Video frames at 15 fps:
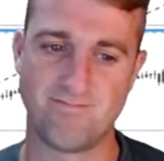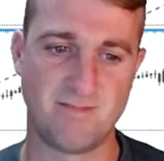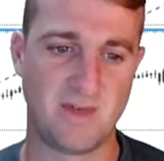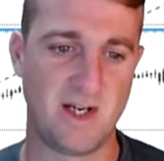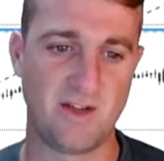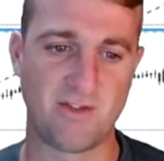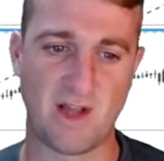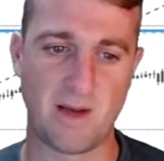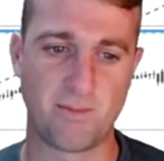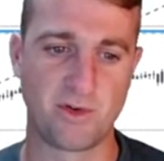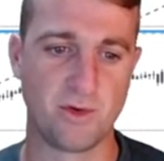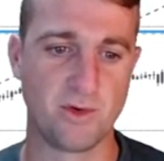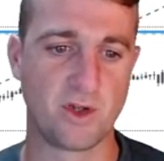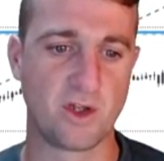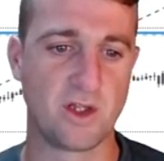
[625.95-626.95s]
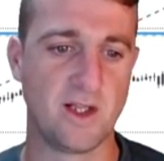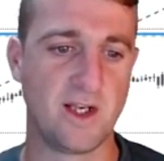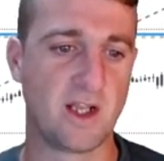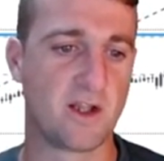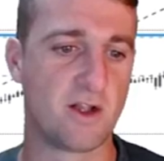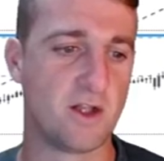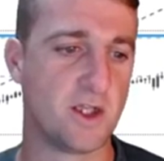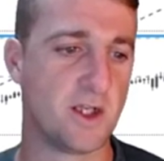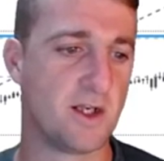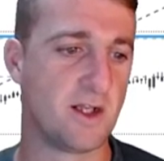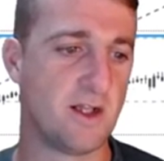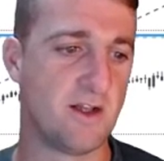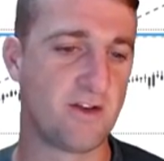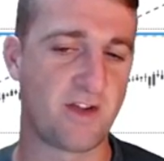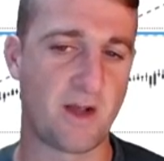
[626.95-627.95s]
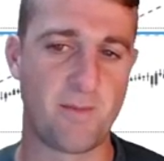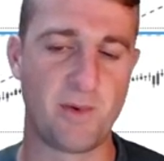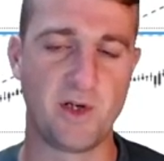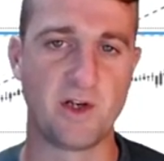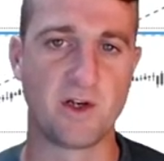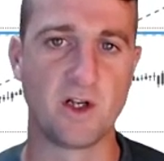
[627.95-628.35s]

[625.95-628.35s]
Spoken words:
That is absolutely clinical, and it's happened